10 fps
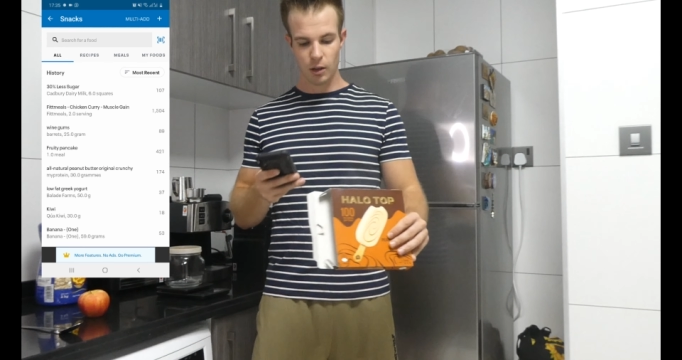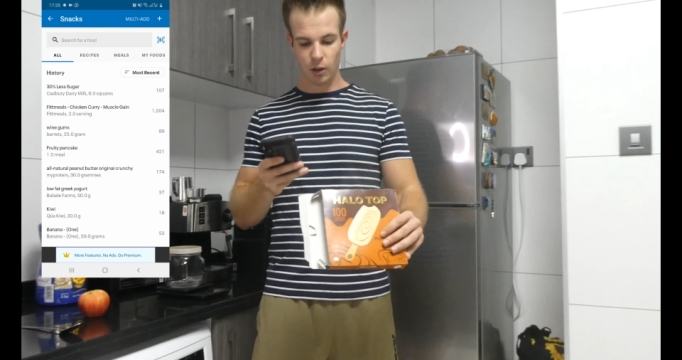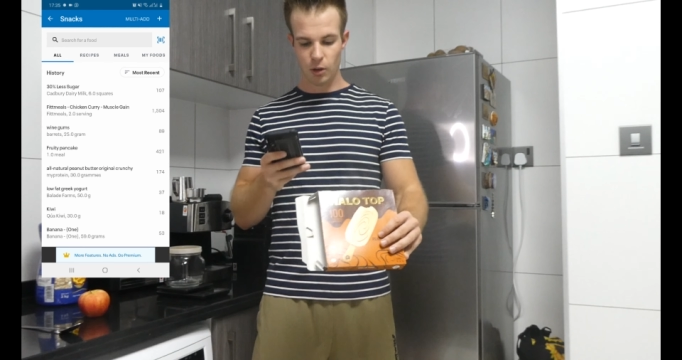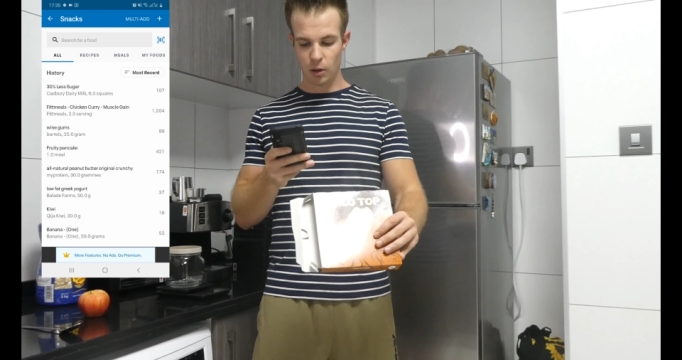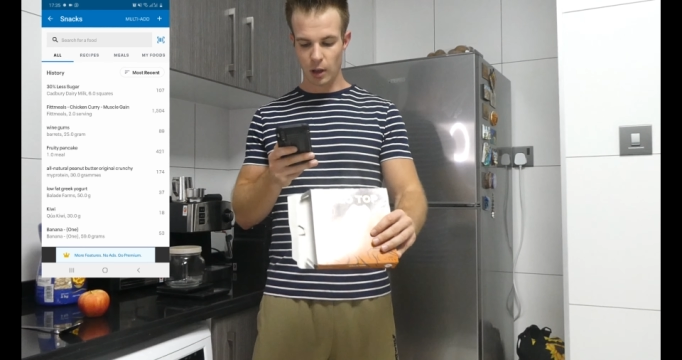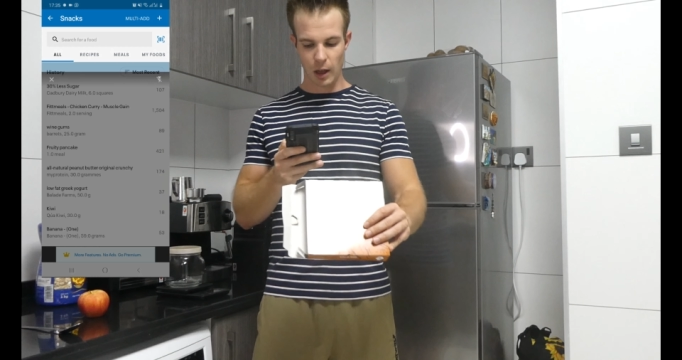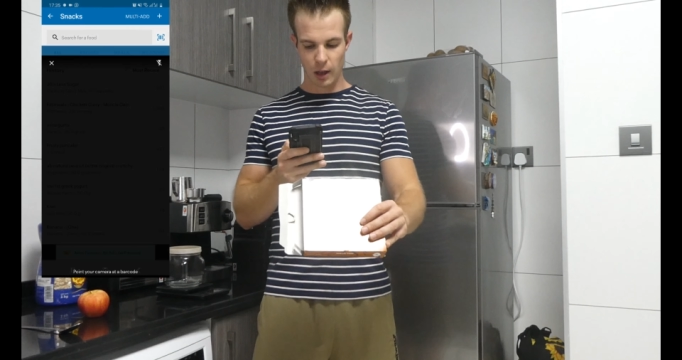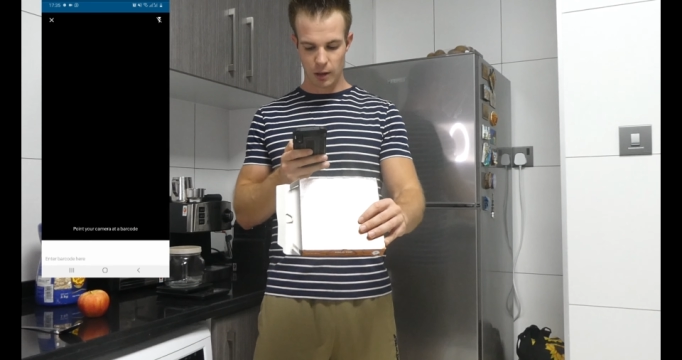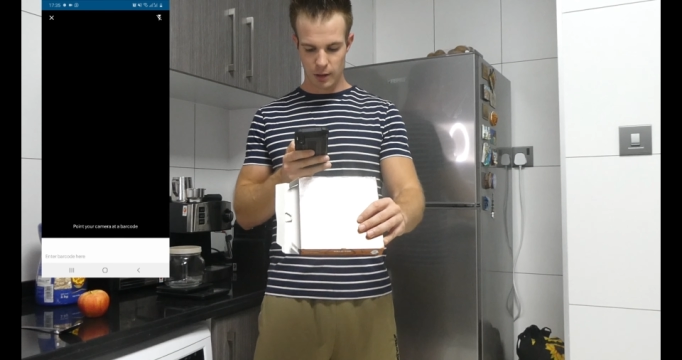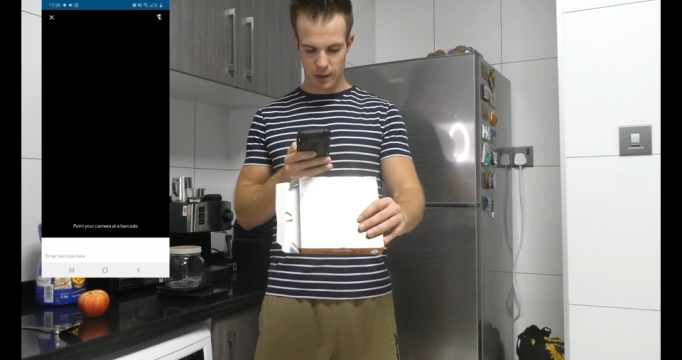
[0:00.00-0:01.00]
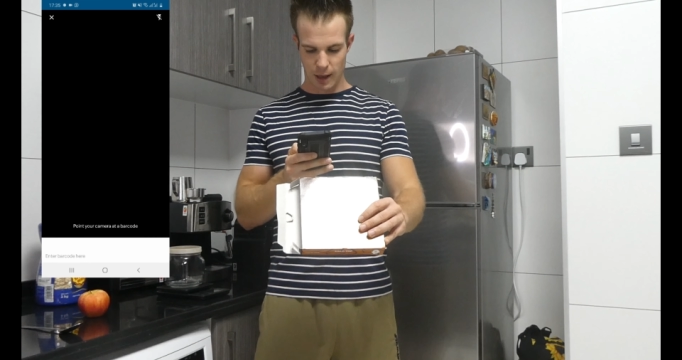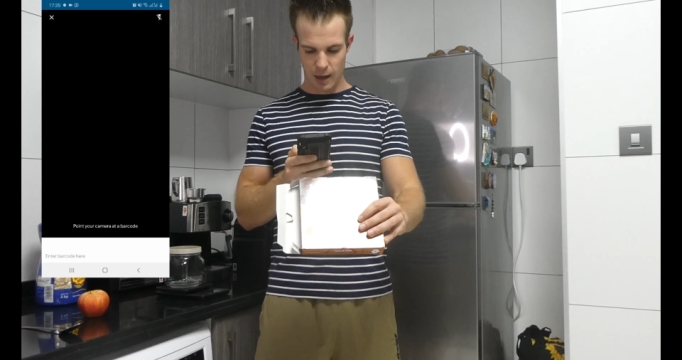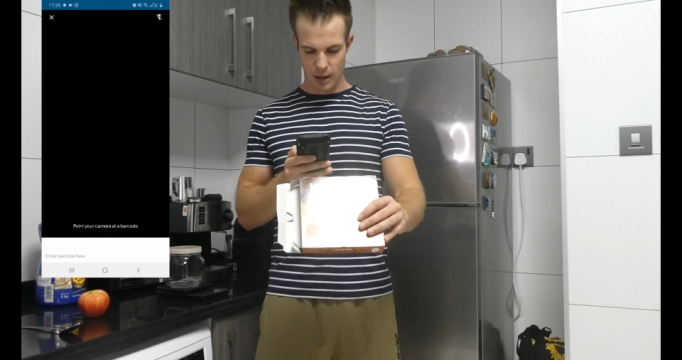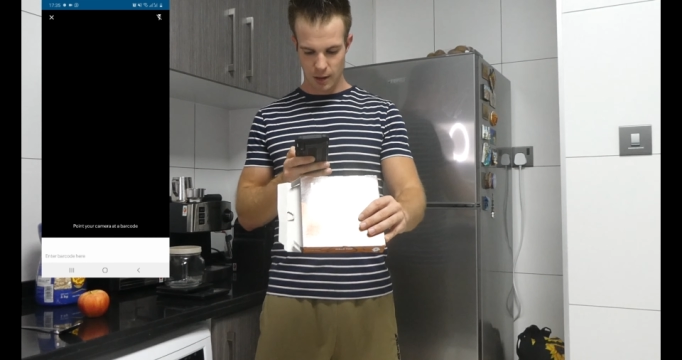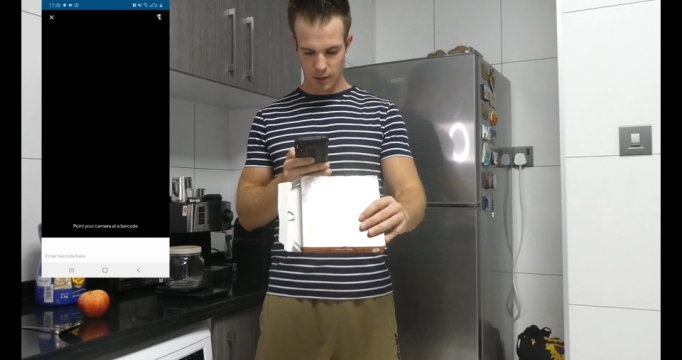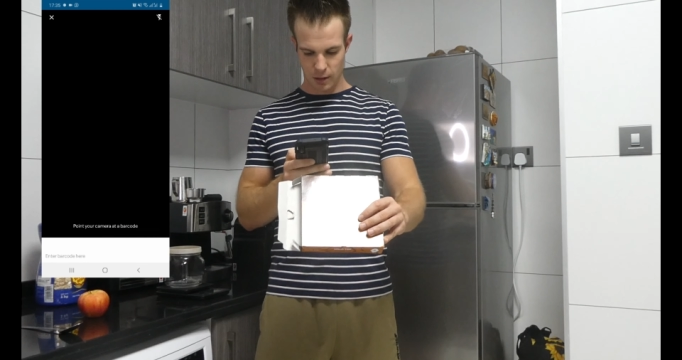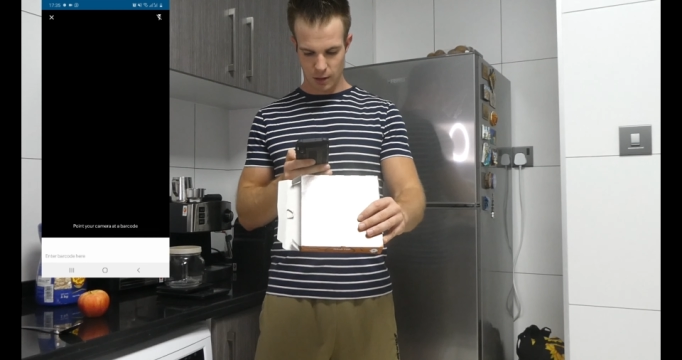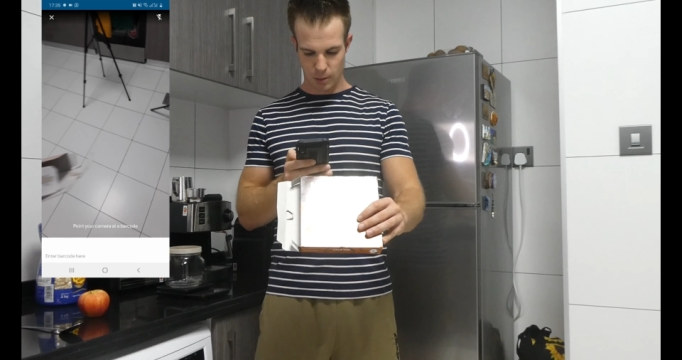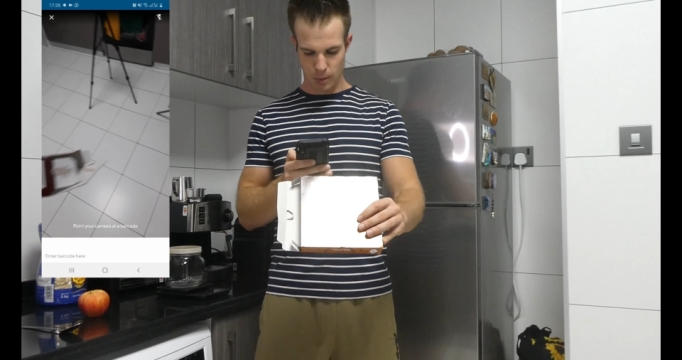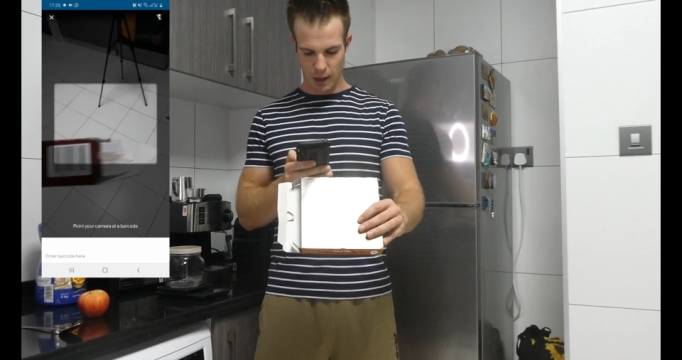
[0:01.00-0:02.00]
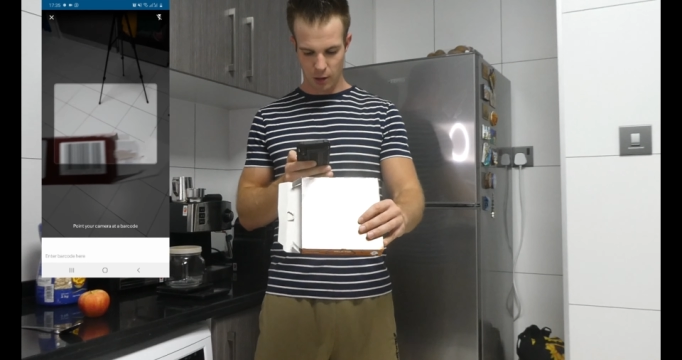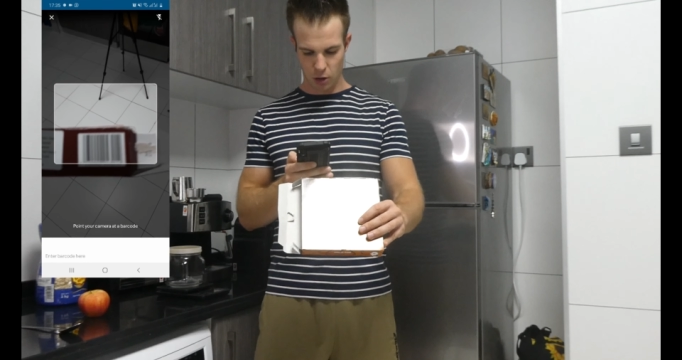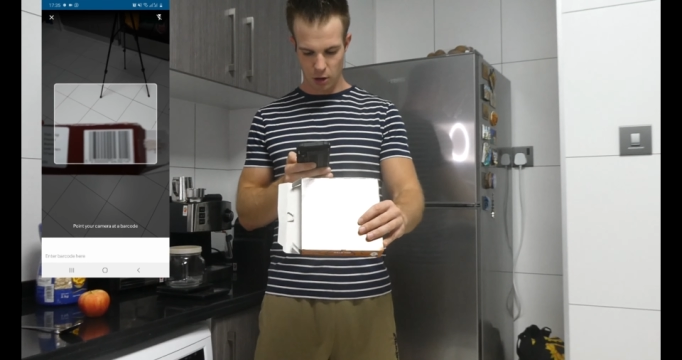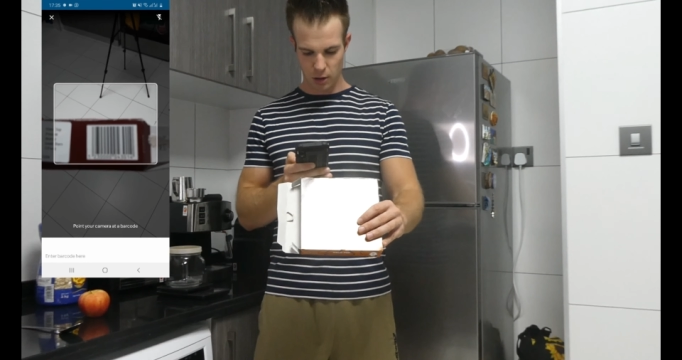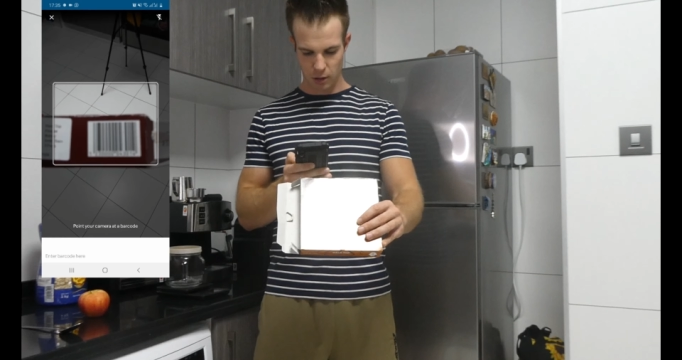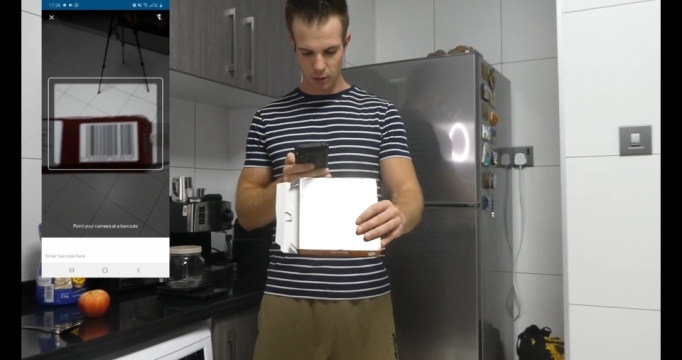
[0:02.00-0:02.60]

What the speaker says: you can scan the barcode